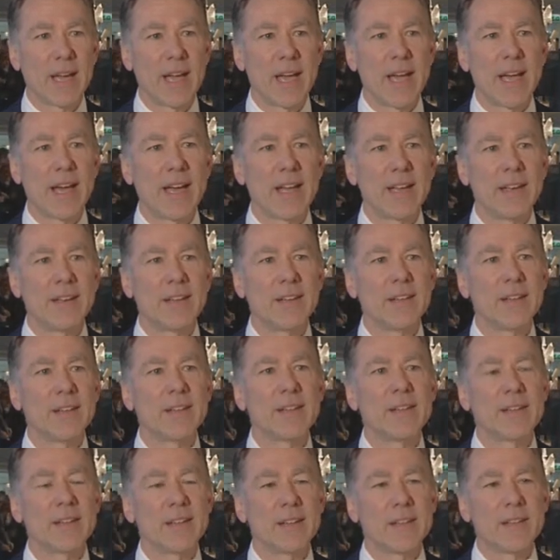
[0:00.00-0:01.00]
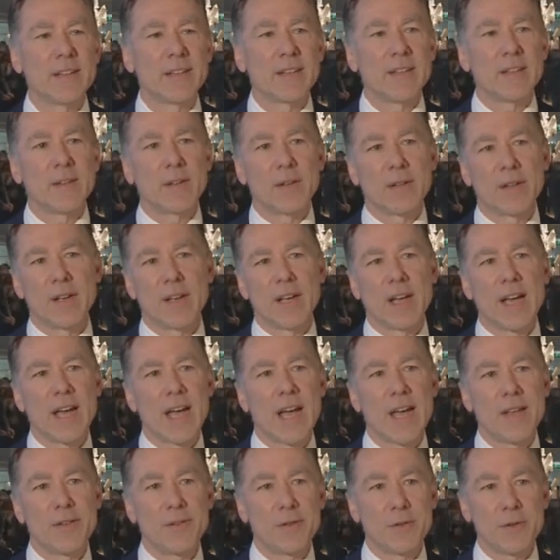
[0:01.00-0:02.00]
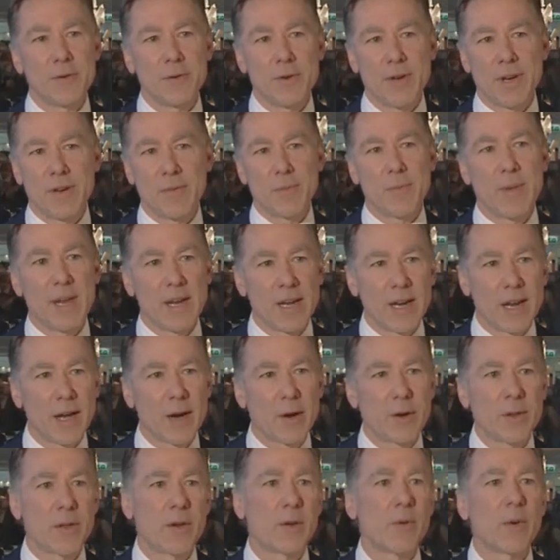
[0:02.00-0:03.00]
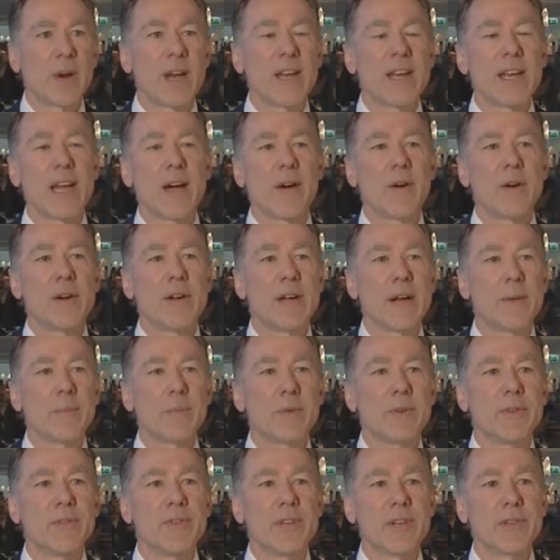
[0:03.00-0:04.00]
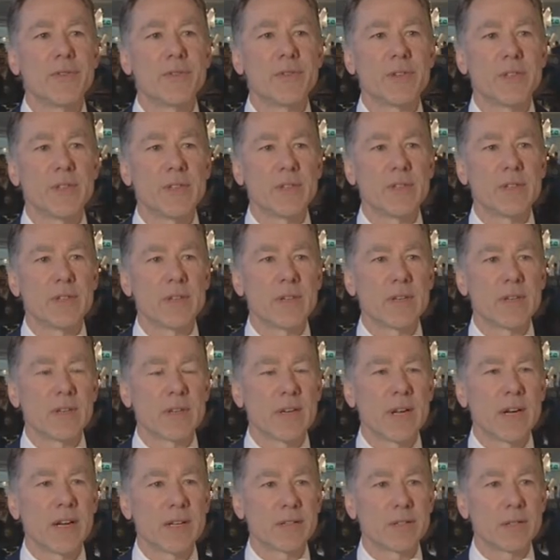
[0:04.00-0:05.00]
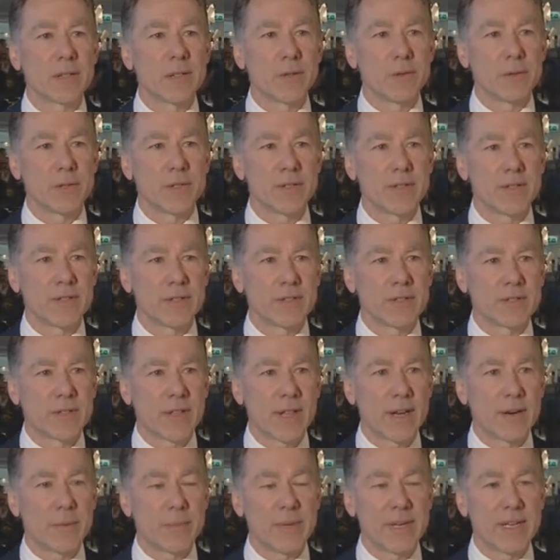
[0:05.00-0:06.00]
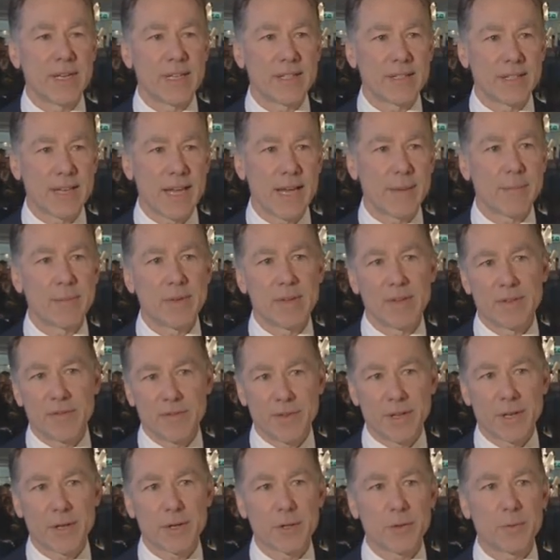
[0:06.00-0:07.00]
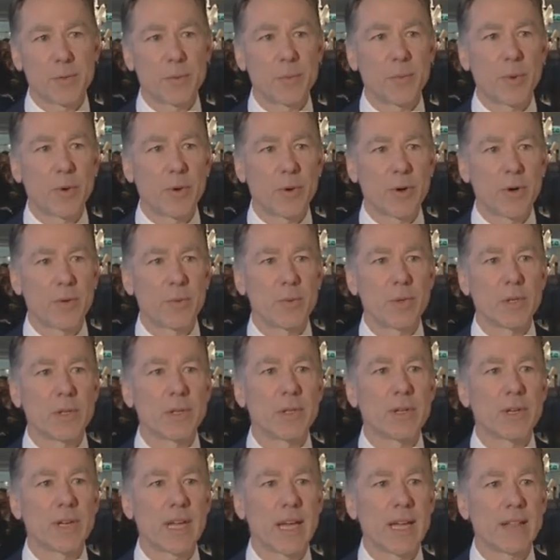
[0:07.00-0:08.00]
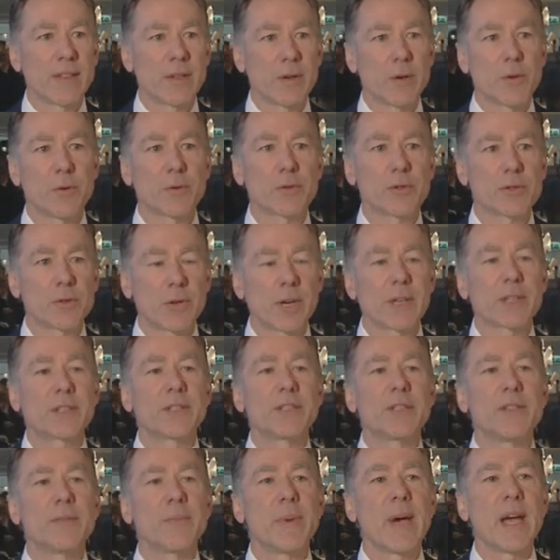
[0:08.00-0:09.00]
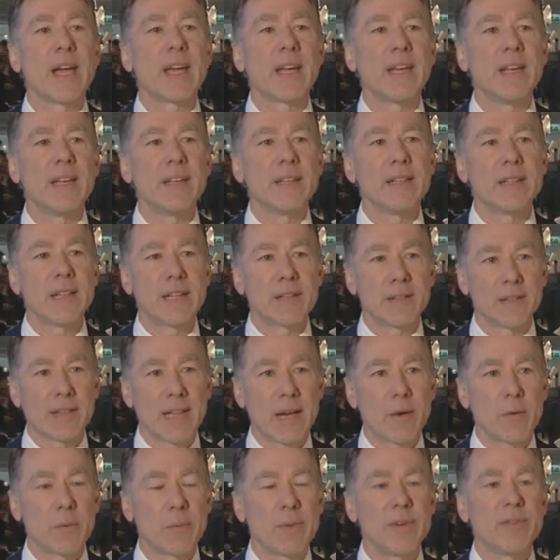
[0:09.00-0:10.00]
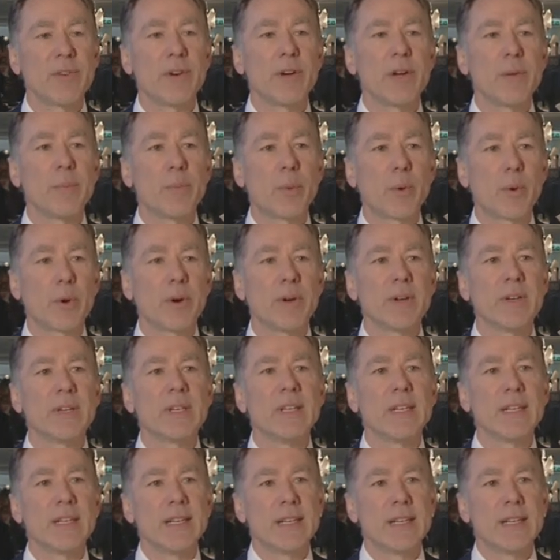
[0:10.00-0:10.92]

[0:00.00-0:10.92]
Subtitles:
And as you may know, there right now are a number of different solutions that are being examined. Vickers report will look at the whole structure of banking. That will be very important.